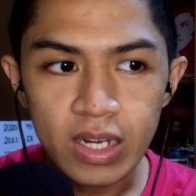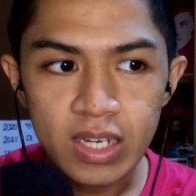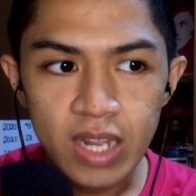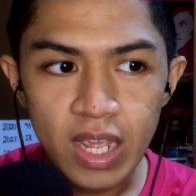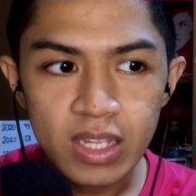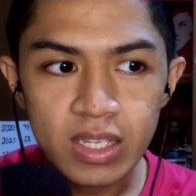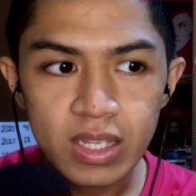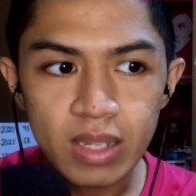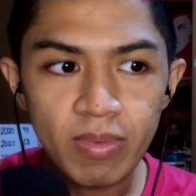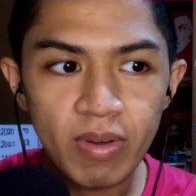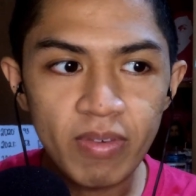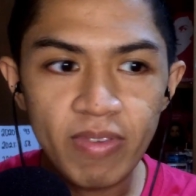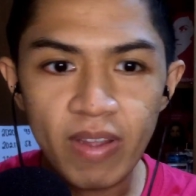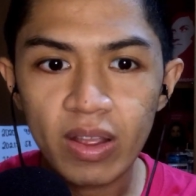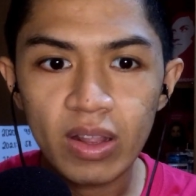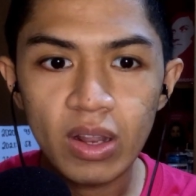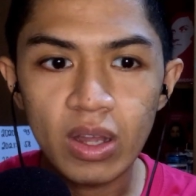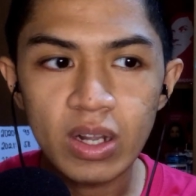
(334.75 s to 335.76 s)
it takes them
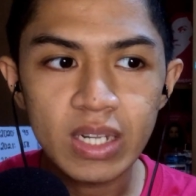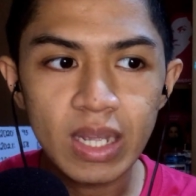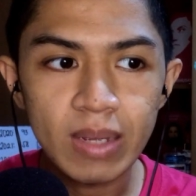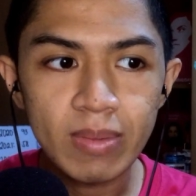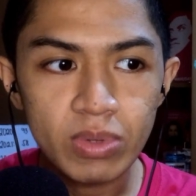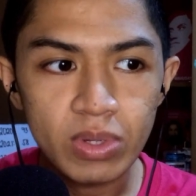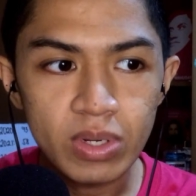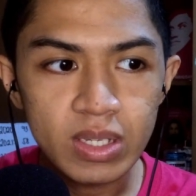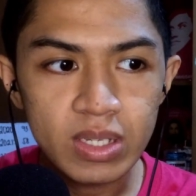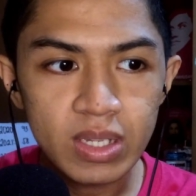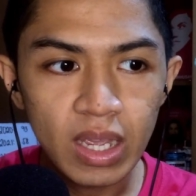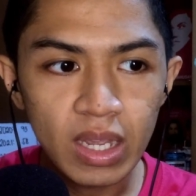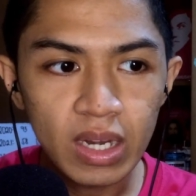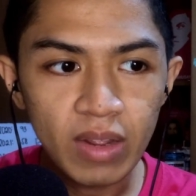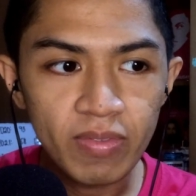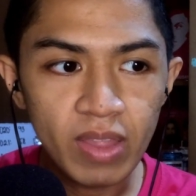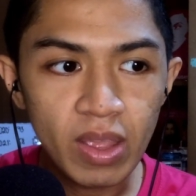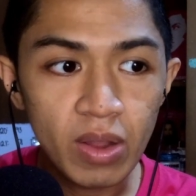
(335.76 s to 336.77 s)
a very long time to
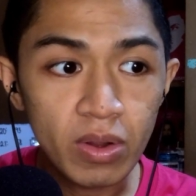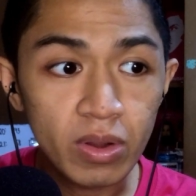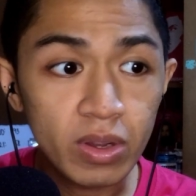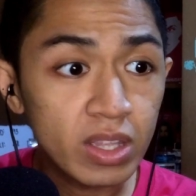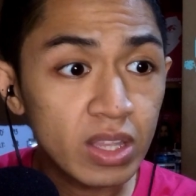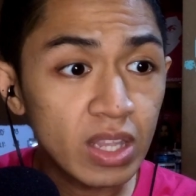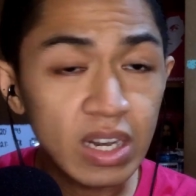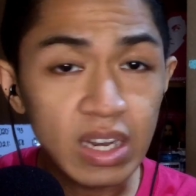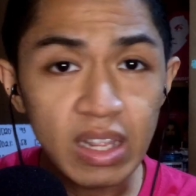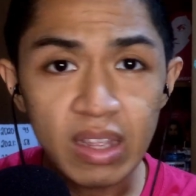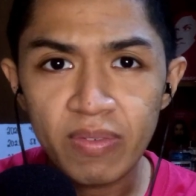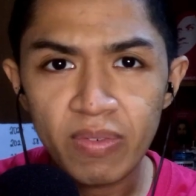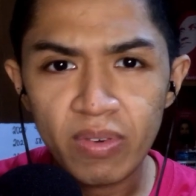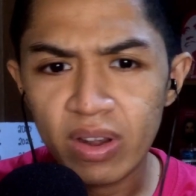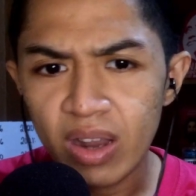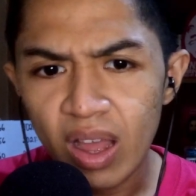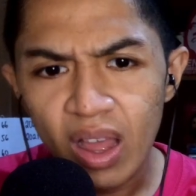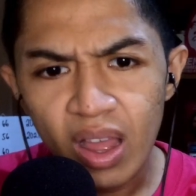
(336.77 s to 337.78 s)
decide if they are gonna
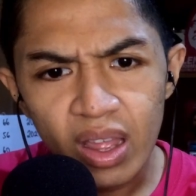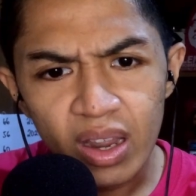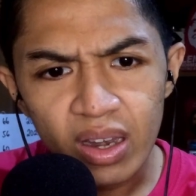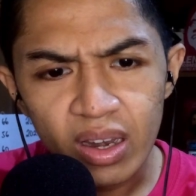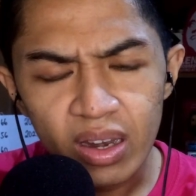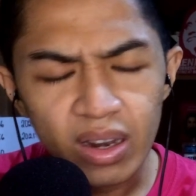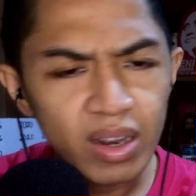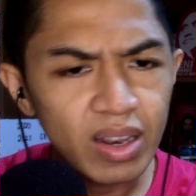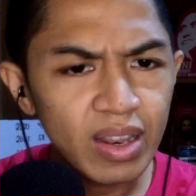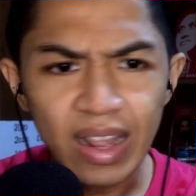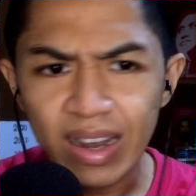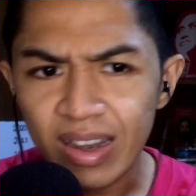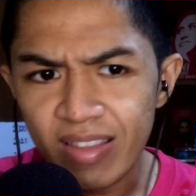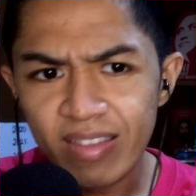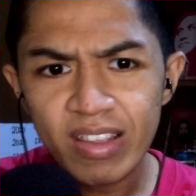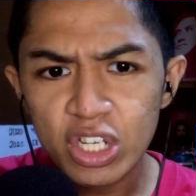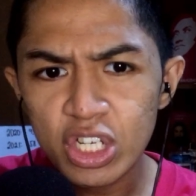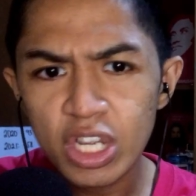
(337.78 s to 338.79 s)
leave or not.
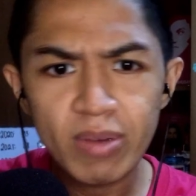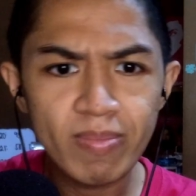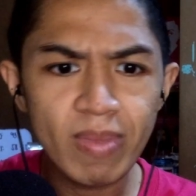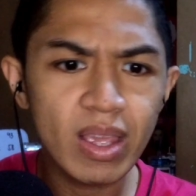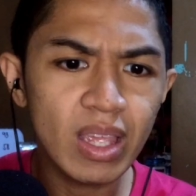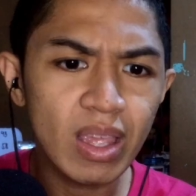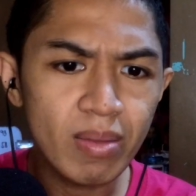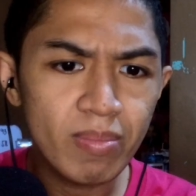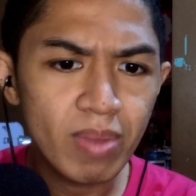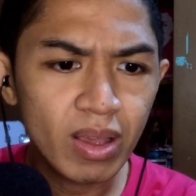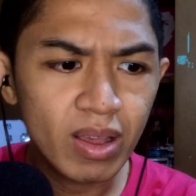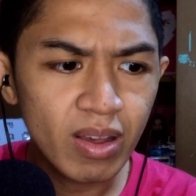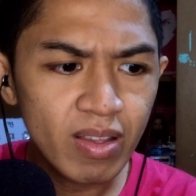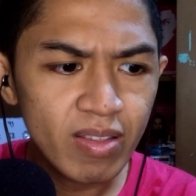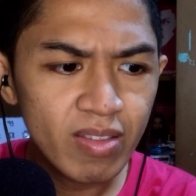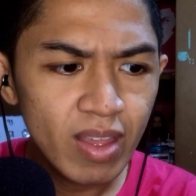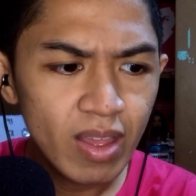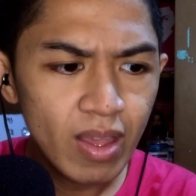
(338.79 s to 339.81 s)
That decision making,
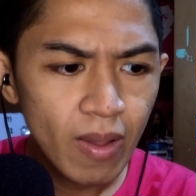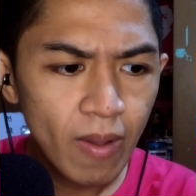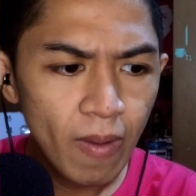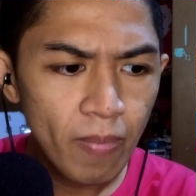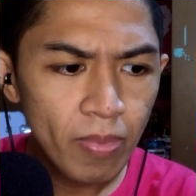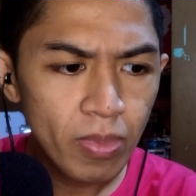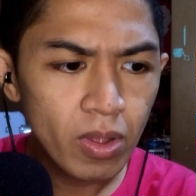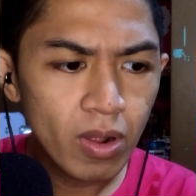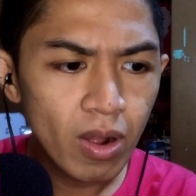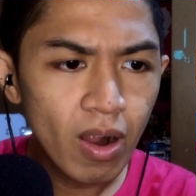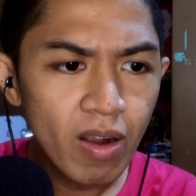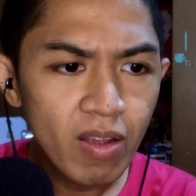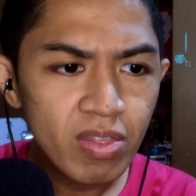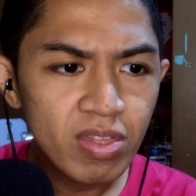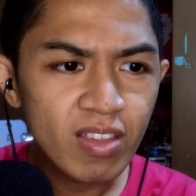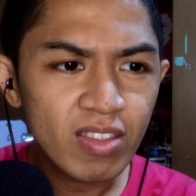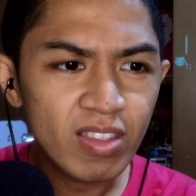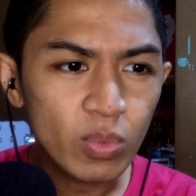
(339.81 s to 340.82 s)
because there
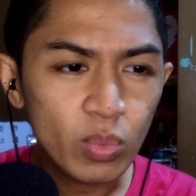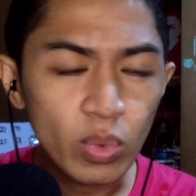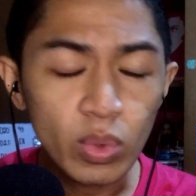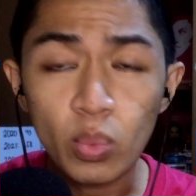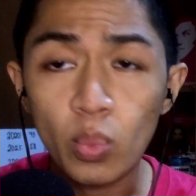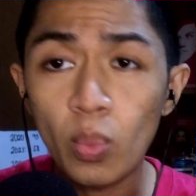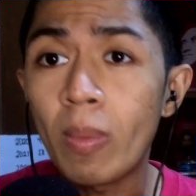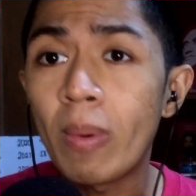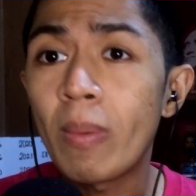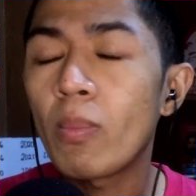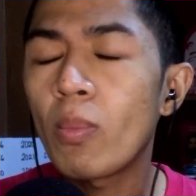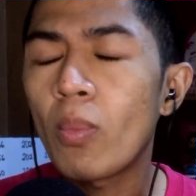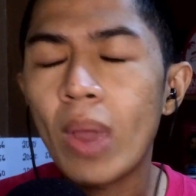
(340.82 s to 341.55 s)
are things that would